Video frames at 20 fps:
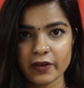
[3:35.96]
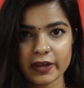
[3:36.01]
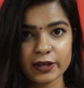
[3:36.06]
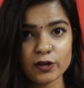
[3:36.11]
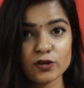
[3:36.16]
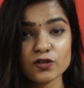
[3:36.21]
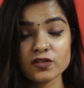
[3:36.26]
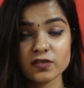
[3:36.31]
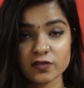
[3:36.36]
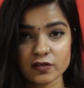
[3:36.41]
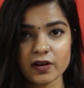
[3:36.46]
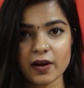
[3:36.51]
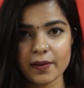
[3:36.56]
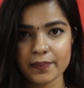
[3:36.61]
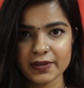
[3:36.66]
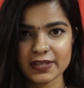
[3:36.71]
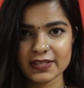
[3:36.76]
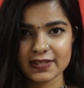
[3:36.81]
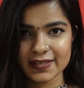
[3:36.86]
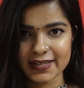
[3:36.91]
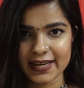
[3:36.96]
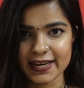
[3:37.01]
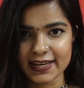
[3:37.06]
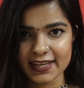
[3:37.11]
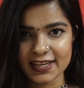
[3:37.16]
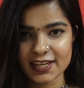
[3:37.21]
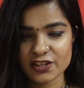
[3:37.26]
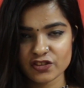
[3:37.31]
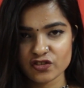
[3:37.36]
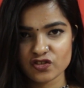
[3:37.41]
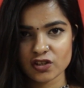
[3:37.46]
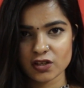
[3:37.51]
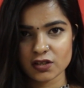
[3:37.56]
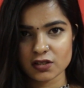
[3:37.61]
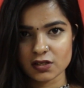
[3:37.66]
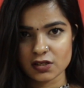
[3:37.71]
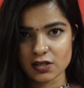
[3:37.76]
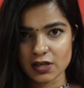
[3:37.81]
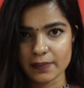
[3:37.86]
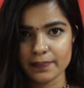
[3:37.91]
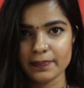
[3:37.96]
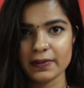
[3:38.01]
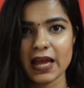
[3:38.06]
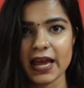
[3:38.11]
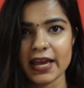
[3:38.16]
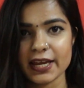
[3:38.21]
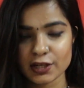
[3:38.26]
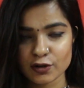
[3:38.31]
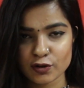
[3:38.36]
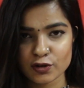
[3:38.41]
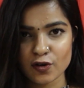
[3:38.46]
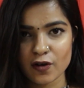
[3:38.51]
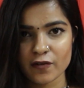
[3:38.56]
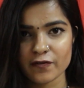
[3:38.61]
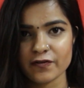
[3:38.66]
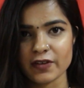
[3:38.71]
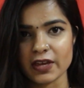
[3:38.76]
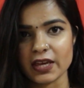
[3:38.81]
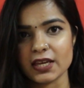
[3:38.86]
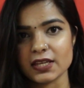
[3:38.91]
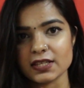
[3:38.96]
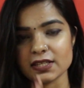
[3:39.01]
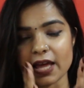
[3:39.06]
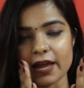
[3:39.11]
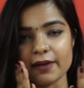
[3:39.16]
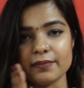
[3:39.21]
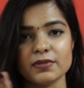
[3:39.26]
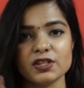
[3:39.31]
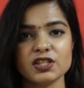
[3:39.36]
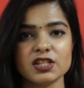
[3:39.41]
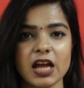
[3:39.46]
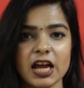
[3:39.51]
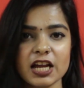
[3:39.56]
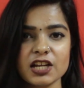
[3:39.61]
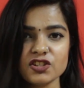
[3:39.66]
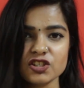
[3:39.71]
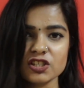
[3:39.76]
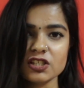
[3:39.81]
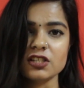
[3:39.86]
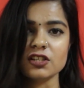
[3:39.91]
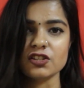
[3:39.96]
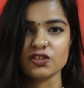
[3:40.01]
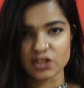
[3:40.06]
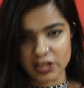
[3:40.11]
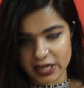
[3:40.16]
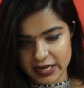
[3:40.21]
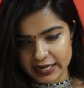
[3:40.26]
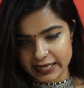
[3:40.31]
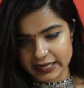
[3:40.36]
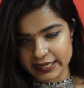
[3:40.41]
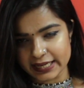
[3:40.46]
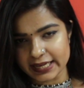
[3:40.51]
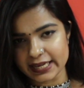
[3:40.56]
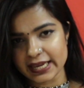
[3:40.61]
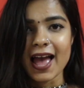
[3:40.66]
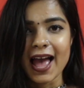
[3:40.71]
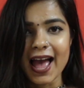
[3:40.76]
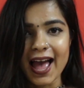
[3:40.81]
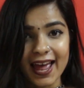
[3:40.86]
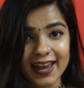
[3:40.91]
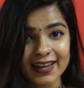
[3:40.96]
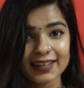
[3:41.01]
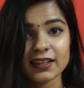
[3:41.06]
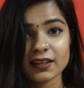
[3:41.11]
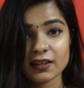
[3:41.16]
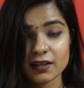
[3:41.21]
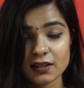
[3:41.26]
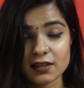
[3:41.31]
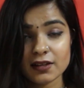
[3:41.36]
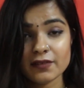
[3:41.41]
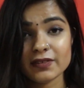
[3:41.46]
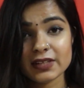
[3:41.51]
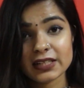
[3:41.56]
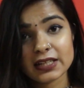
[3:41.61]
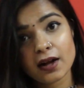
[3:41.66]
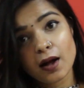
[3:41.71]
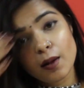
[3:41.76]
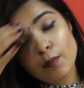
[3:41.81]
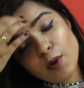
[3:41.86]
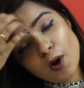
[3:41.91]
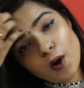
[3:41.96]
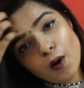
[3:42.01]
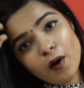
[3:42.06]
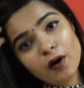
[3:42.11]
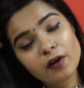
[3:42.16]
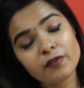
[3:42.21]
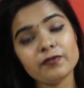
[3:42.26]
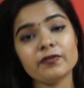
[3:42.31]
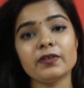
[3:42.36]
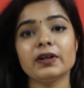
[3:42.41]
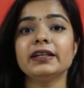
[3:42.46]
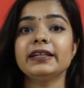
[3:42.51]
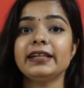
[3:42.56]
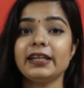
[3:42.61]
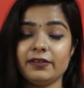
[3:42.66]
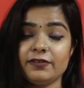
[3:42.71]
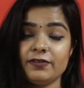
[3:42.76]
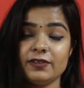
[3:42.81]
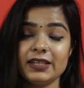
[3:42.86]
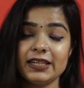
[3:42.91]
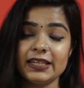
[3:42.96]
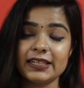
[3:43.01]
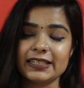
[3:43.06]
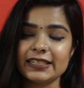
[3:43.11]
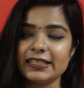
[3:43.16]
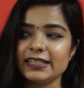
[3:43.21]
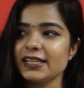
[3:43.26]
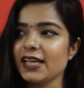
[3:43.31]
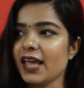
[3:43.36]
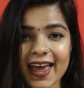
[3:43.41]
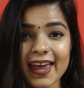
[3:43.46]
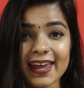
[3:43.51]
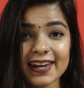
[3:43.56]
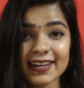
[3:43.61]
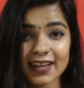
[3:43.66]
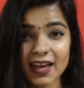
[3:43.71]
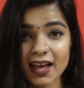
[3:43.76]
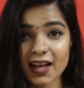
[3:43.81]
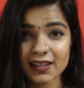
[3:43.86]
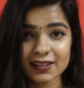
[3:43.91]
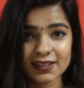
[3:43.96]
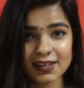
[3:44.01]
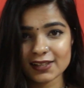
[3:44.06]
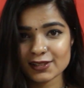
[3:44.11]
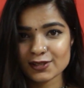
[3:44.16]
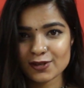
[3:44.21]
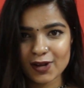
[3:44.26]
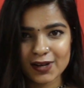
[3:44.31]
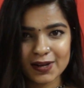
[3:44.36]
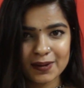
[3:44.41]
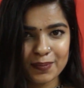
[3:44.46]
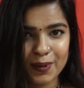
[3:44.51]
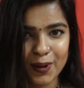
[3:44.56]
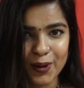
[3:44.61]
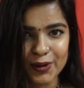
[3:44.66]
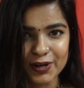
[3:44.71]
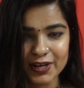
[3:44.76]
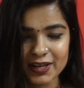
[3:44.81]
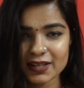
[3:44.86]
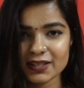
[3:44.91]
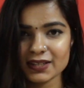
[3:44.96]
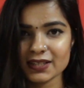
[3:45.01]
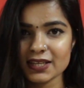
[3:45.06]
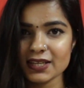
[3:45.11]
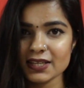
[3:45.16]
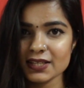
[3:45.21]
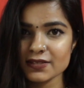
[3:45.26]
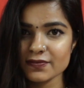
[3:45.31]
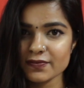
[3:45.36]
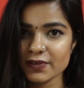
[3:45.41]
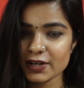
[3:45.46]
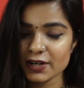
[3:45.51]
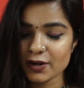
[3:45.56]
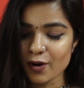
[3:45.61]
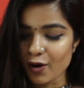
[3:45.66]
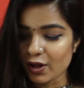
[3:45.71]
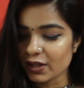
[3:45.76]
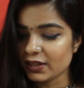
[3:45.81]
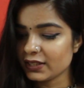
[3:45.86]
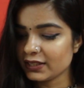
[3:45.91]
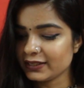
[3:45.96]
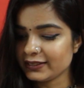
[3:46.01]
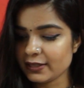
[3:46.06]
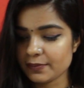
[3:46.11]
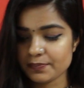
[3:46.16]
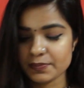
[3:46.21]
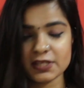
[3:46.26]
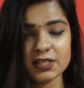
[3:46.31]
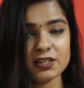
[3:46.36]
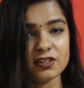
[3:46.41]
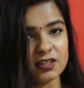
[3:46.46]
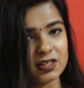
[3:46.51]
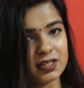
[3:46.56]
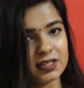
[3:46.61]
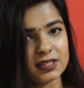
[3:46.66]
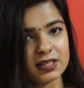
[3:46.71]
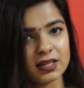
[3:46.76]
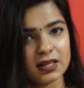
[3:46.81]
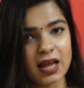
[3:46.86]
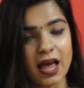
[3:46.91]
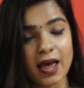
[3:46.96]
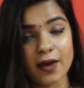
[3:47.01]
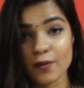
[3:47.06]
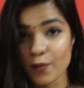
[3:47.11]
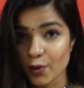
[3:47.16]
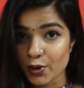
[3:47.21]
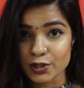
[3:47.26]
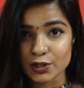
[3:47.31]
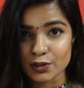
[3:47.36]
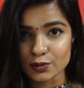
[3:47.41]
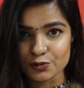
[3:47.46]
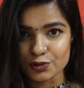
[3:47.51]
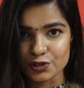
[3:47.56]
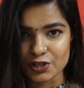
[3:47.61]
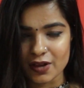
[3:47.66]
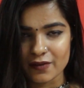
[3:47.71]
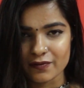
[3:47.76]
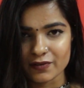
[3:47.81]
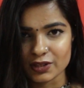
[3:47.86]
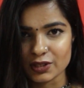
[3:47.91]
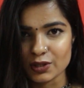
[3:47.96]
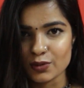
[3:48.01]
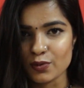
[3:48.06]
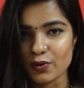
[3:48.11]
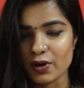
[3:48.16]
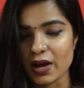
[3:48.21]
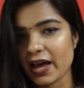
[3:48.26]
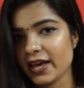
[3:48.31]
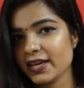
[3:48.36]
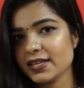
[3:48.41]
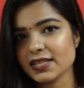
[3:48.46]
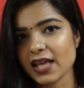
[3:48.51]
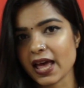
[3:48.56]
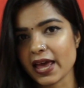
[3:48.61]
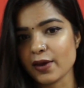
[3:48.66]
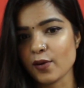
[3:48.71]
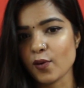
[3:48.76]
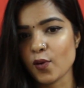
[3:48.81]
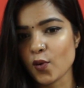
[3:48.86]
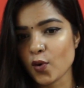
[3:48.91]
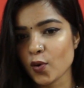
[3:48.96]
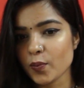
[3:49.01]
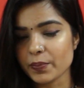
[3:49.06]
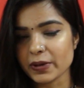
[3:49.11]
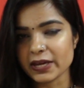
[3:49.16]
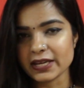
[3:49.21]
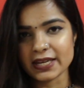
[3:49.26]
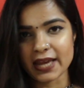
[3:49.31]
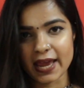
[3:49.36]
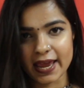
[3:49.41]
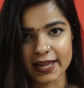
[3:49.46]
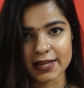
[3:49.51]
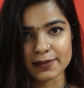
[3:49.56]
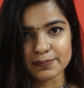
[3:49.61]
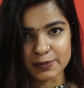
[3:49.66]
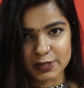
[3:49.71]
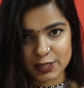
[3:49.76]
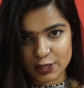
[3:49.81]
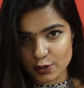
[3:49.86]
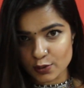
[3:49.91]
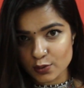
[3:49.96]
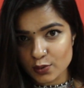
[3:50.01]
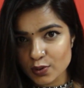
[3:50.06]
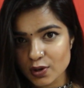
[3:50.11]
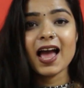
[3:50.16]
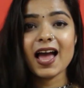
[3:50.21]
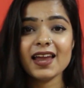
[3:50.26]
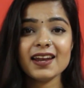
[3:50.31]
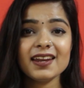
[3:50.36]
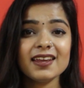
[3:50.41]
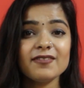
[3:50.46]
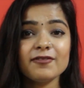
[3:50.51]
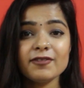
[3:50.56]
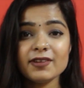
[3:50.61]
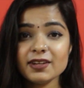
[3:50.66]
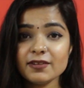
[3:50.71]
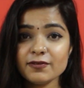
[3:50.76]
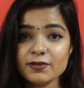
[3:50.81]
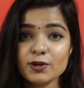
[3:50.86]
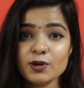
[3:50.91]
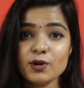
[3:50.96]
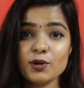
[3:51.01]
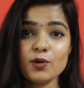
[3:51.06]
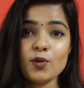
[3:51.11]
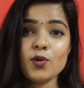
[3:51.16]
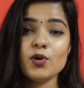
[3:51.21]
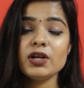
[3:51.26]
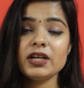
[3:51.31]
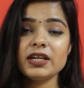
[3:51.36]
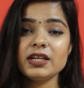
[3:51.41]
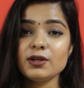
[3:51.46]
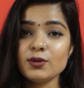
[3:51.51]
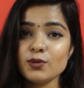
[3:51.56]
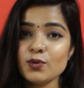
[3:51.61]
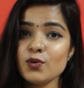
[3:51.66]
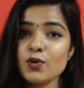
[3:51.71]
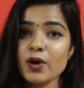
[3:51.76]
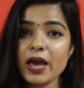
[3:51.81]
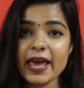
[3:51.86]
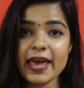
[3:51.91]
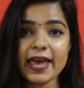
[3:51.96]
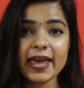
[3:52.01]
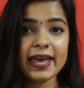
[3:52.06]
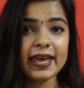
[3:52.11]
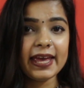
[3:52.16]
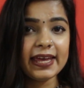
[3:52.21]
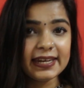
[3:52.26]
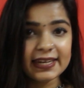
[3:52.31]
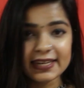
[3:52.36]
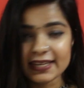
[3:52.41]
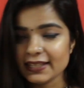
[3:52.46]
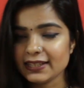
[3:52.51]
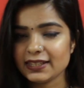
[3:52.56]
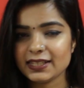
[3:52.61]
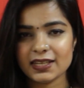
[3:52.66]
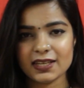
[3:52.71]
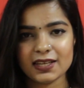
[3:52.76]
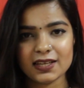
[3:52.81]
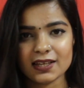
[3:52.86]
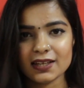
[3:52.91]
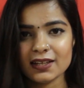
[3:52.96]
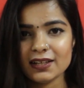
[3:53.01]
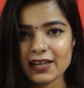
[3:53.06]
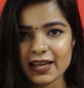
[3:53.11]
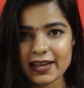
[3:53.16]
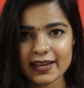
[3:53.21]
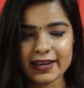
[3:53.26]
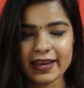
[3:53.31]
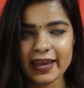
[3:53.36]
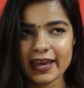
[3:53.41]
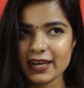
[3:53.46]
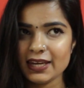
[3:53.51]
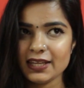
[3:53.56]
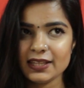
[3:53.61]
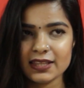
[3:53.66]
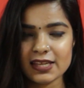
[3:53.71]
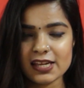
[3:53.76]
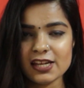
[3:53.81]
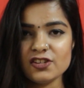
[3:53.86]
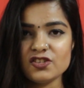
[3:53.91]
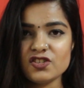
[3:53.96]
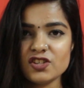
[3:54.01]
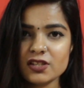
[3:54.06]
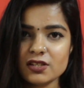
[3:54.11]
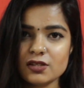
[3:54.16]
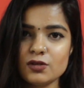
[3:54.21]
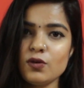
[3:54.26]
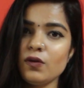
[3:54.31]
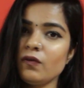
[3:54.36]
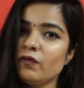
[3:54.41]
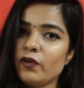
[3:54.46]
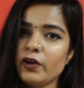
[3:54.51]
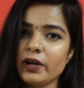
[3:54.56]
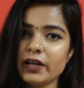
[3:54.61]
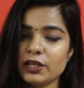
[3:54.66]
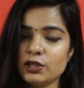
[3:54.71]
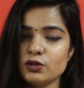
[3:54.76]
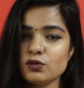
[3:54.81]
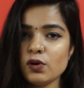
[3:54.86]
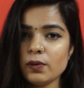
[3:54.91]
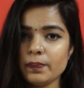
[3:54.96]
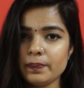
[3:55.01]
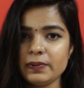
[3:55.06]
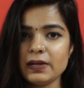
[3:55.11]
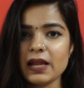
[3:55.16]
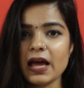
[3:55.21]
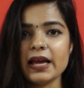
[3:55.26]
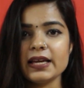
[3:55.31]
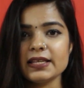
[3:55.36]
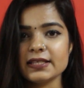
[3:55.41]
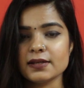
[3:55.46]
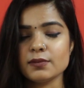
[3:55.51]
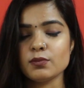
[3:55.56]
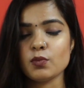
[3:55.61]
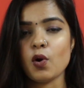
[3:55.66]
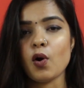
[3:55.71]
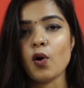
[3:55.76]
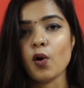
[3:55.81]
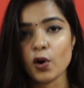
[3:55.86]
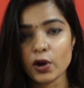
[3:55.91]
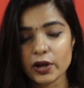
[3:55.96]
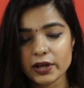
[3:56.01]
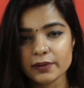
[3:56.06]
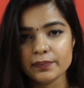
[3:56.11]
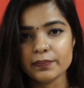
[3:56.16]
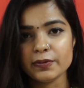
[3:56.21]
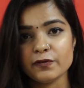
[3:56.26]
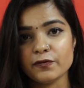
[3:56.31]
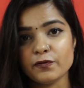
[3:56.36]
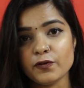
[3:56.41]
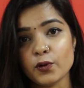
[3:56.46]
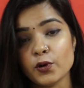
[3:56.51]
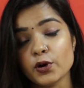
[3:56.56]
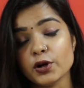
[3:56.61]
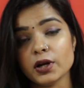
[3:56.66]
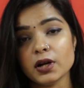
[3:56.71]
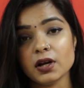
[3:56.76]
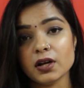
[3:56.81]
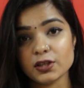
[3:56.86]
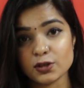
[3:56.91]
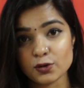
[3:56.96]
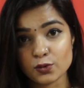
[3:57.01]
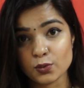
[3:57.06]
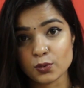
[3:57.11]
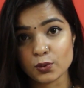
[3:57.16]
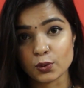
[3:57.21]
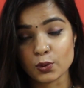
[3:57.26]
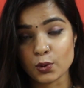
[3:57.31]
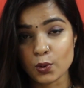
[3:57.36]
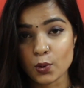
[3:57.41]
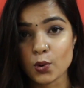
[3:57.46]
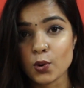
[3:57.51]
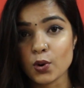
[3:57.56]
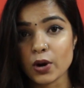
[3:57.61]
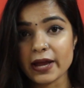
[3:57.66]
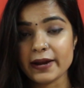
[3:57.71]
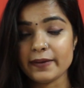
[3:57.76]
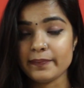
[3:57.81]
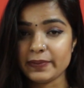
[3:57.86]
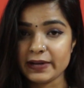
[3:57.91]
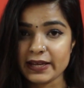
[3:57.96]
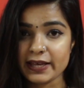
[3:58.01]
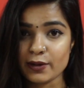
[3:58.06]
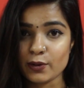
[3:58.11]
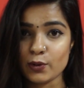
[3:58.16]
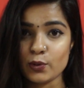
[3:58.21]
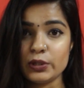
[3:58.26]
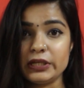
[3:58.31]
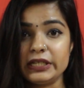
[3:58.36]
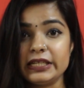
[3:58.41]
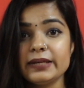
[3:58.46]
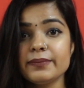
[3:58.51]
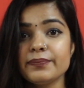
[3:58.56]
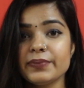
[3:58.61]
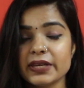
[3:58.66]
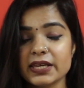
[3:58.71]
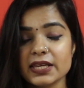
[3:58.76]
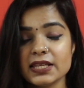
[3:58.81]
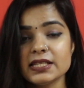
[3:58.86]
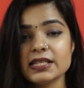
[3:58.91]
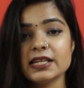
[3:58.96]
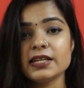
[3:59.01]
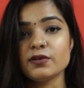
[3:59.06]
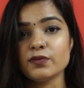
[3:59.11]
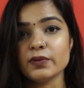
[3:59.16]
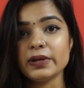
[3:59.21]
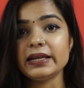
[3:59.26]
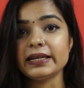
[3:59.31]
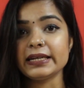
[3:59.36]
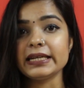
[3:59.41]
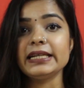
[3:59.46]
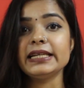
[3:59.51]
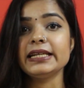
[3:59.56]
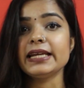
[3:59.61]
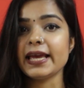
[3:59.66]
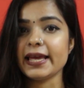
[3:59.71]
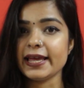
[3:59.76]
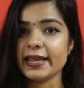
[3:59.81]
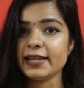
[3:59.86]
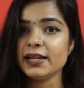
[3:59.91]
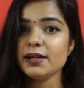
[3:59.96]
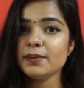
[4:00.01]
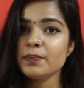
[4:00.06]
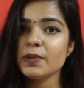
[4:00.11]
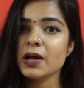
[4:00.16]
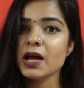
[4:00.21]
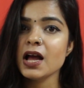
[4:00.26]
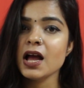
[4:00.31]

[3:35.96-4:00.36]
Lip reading: When your scrub is ready, just apply it on your face and massage it gently, and the color will come off definitely. And yeah, that's all about it. These were all the tips and tricks that I wanted to share with you guys. I hope it helps you. And even if you don't do anything, just don't forget to apply some oil before you go and play Holi, because it will really help.